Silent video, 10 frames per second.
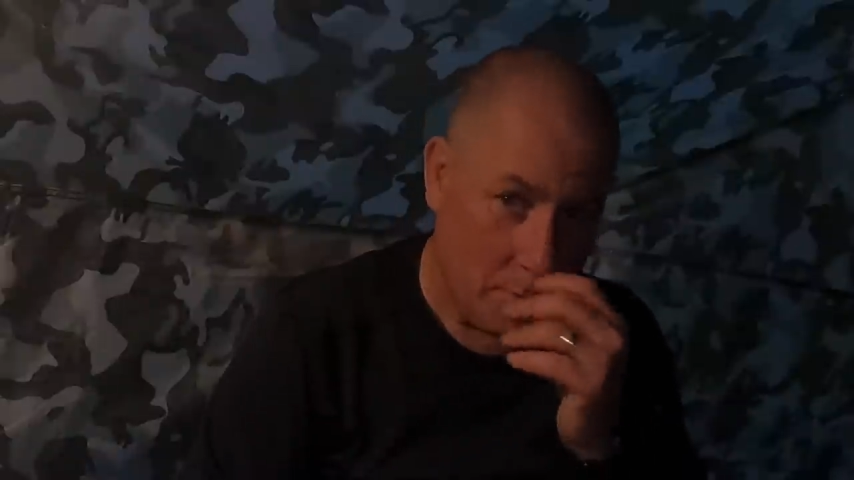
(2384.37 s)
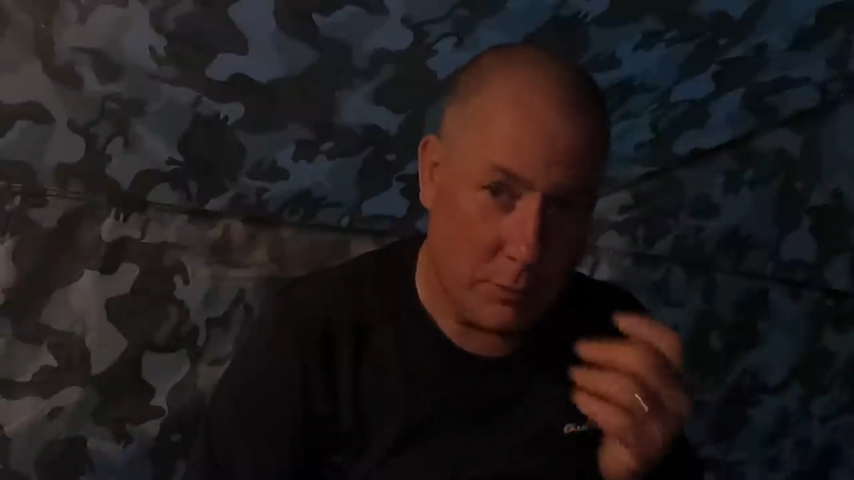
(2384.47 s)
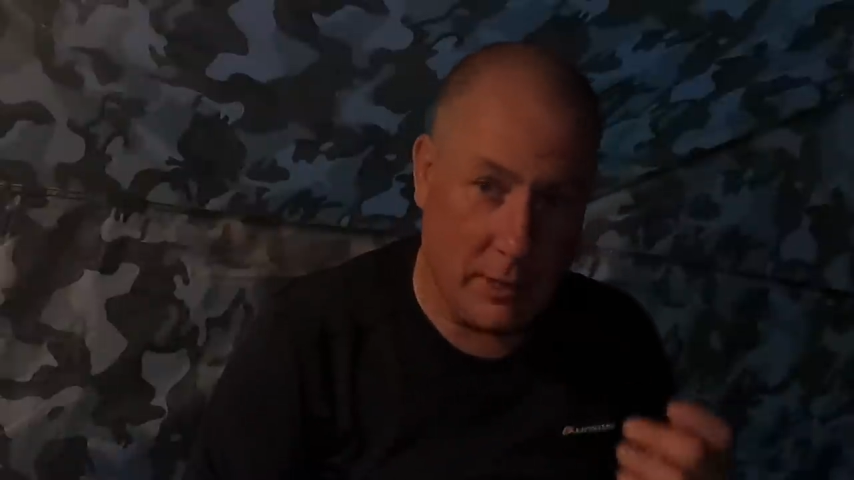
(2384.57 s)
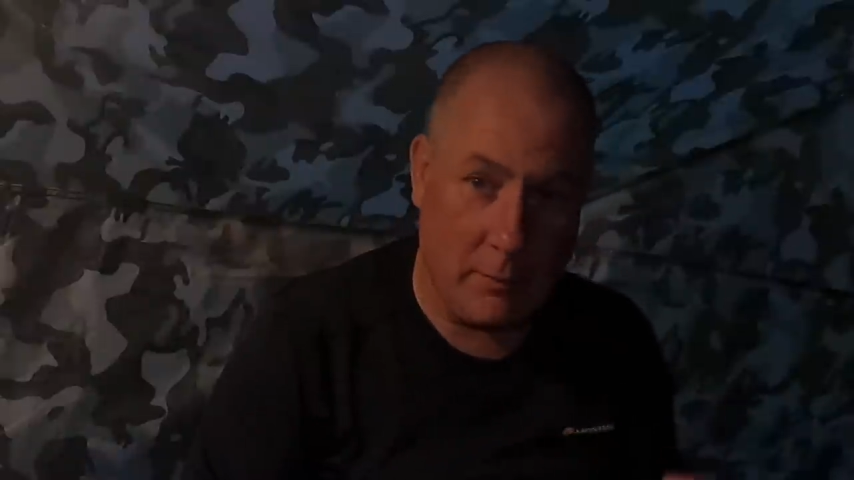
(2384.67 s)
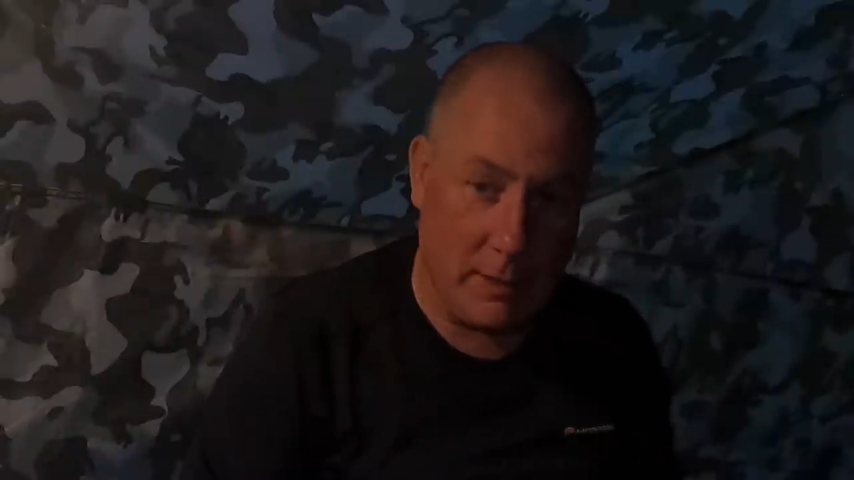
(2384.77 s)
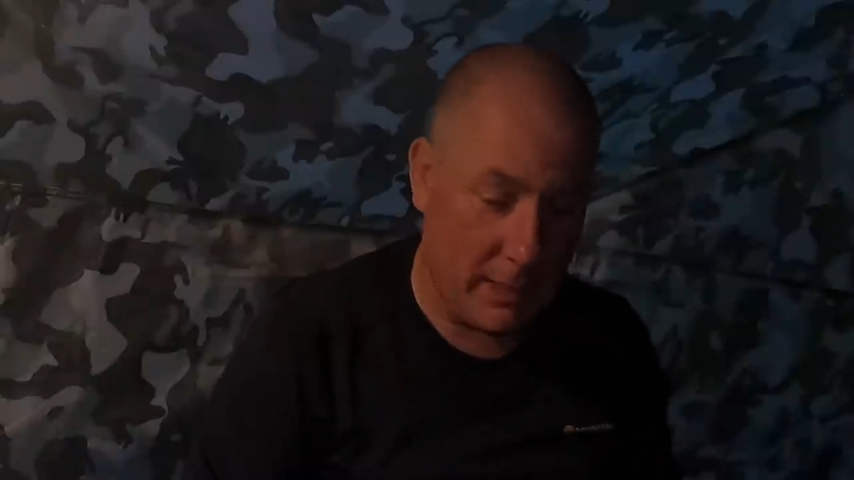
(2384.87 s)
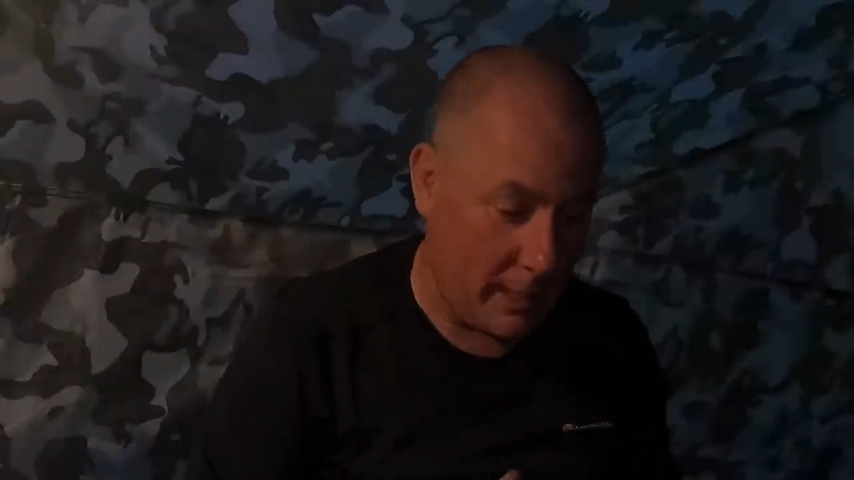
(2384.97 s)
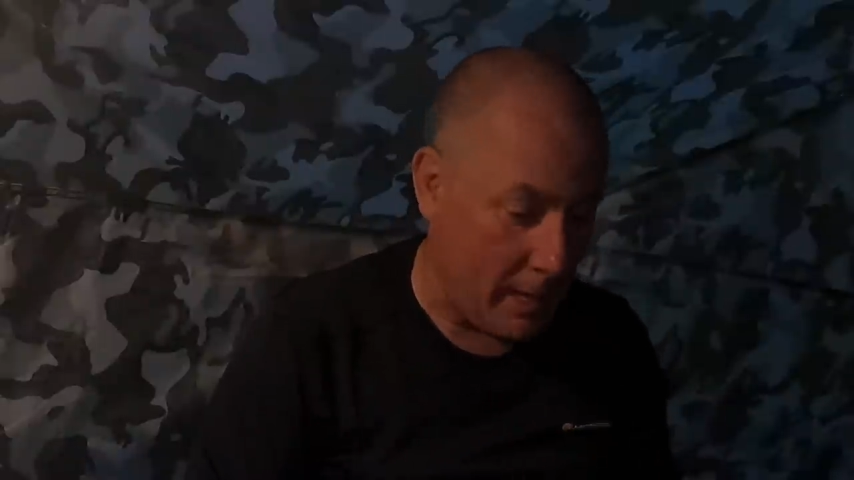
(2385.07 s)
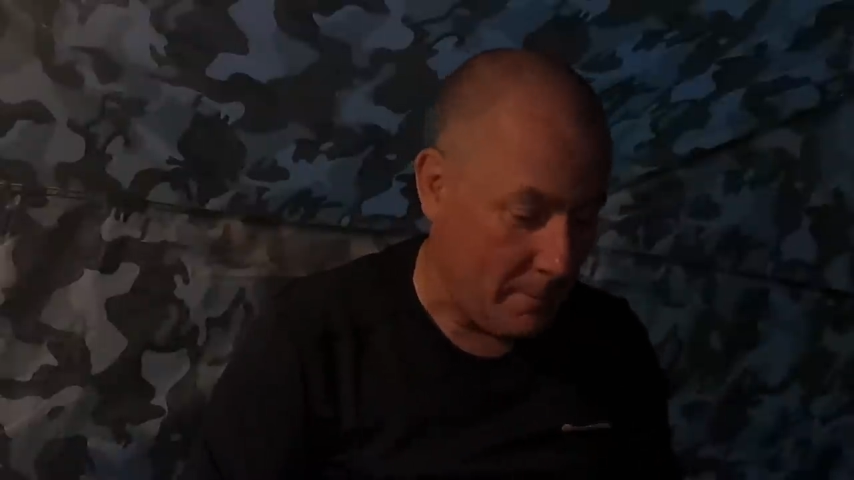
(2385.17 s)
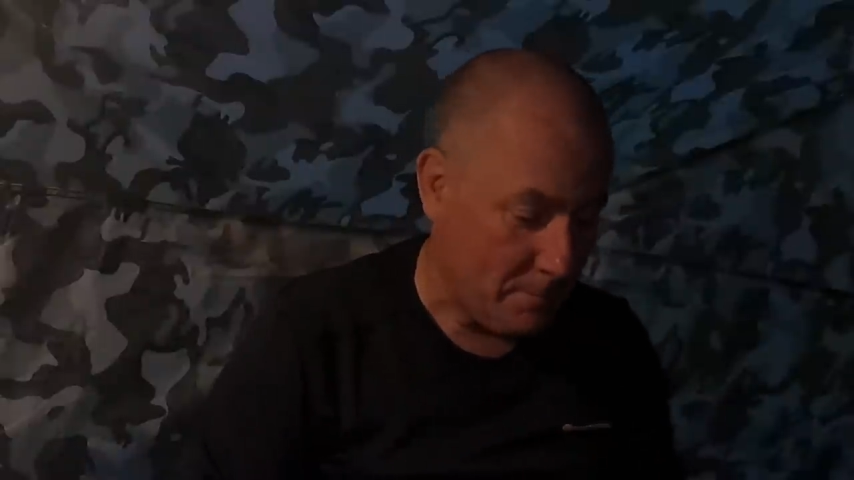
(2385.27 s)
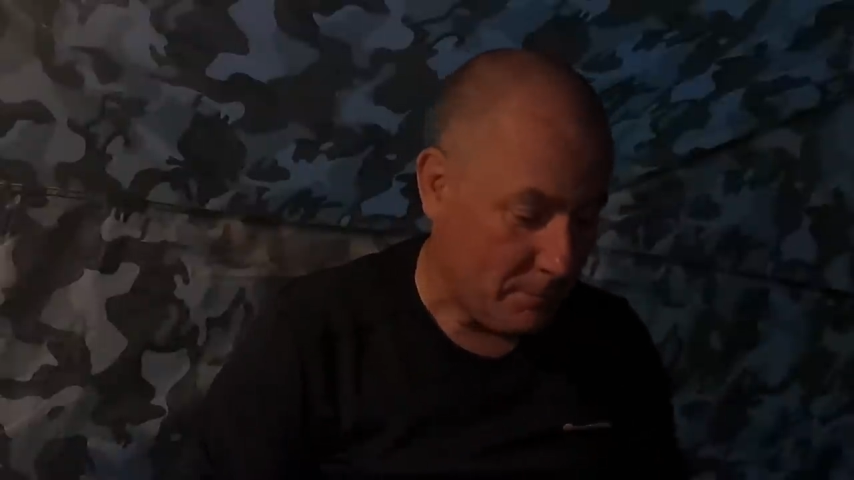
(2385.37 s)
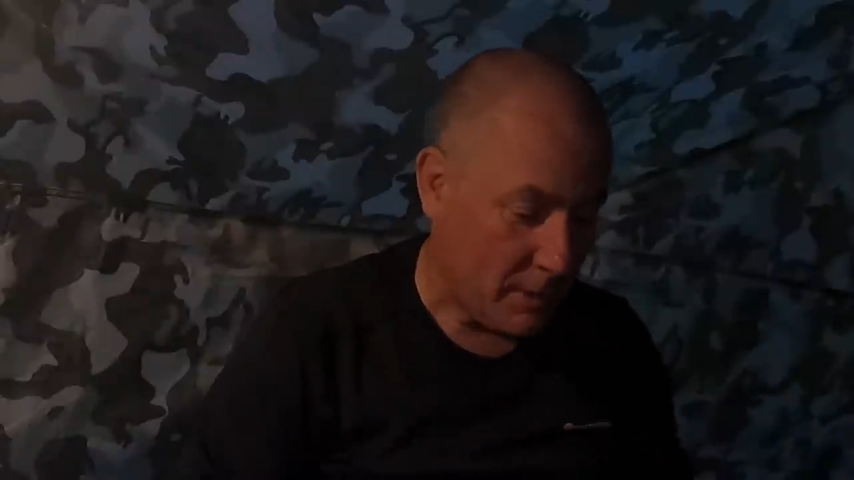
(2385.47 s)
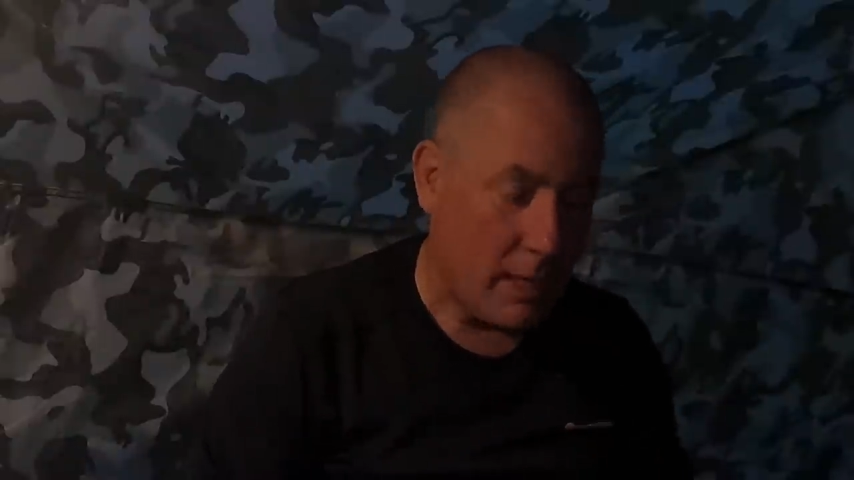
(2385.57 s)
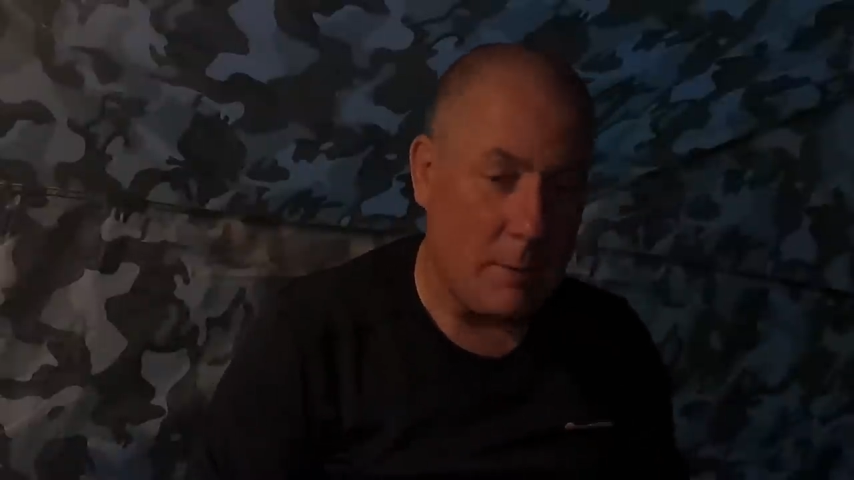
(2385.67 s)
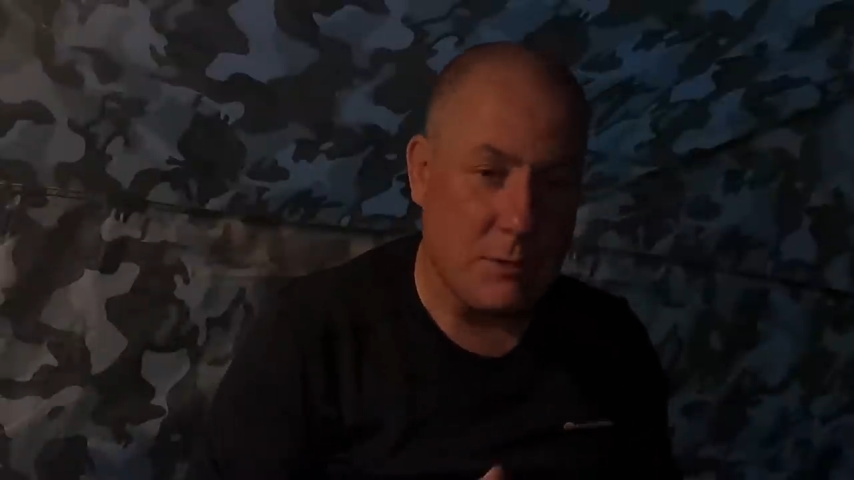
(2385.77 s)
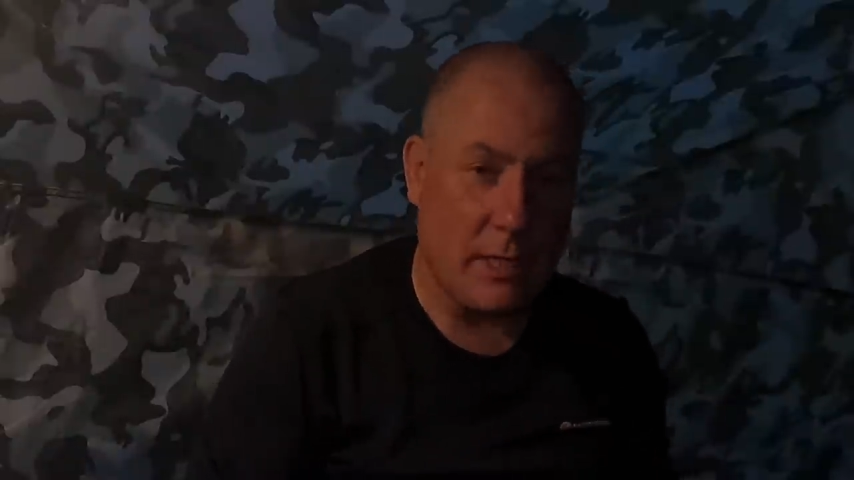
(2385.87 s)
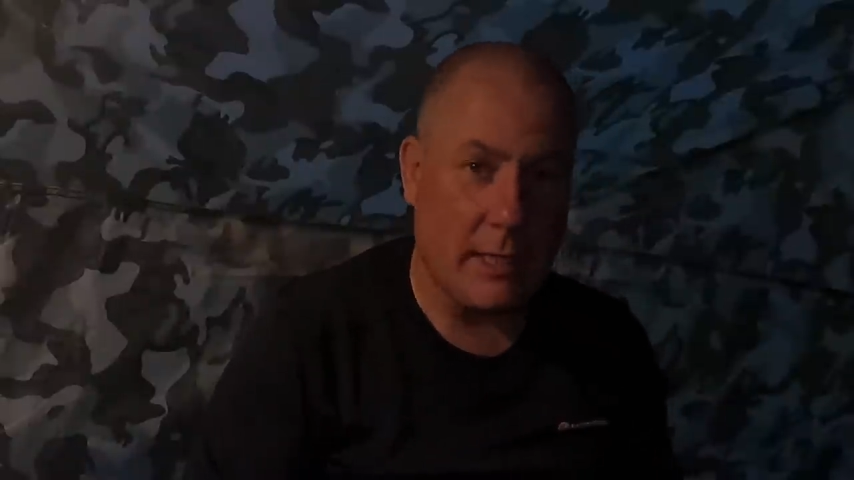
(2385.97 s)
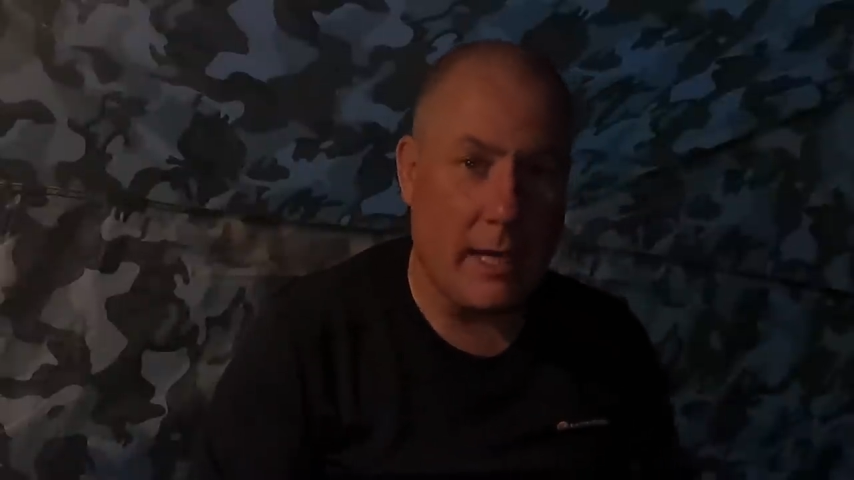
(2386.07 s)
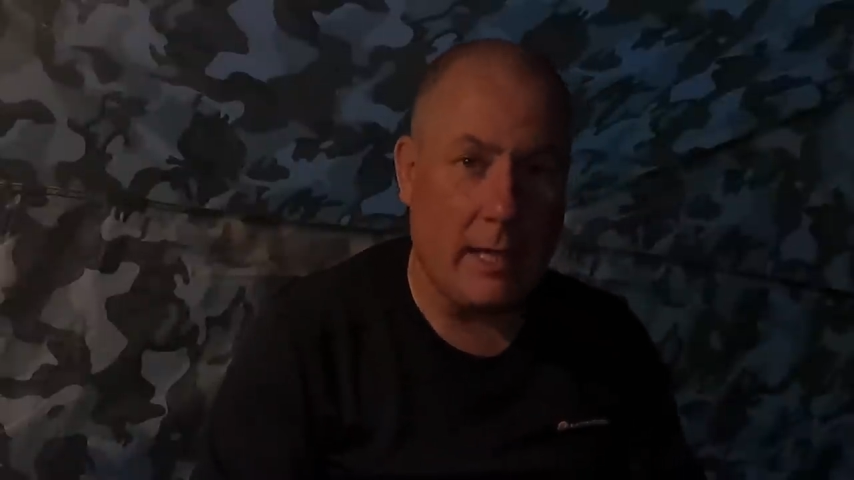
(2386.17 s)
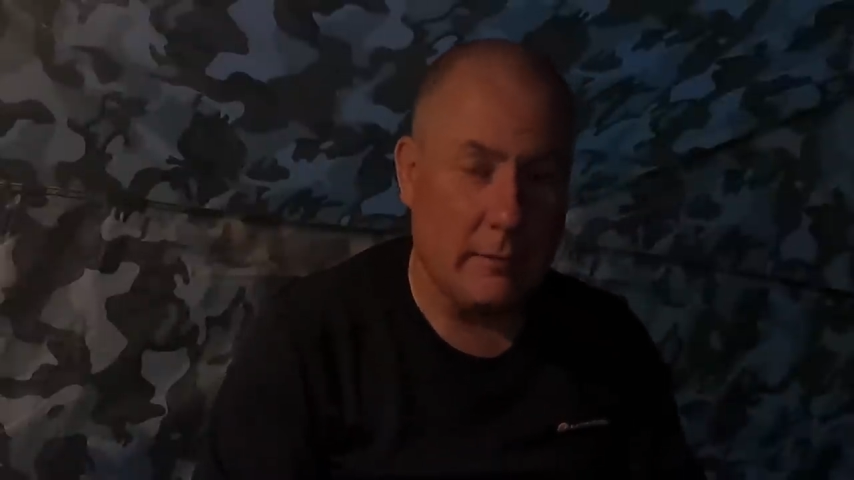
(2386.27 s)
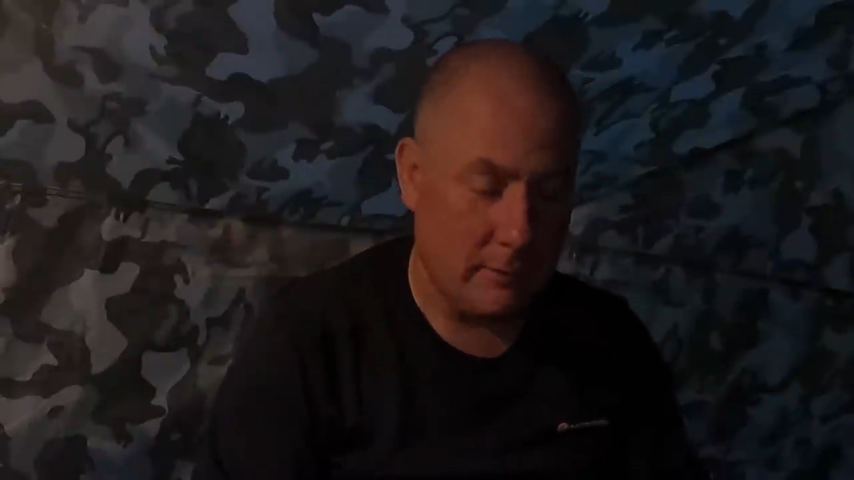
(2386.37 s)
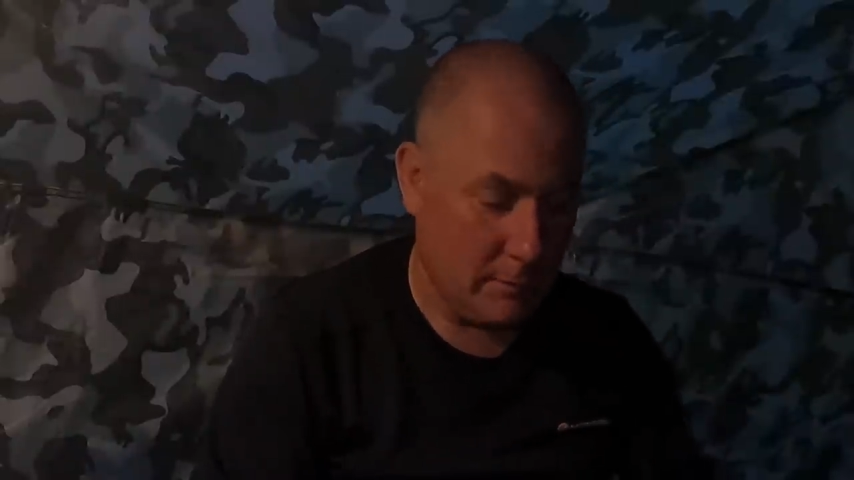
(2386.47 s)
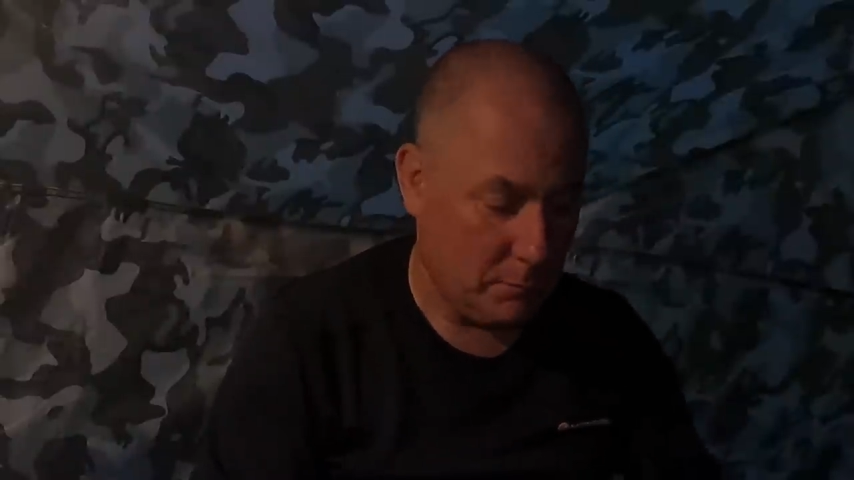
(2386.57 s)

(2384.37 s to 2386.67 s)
But anyway, yeah, I'm sat here,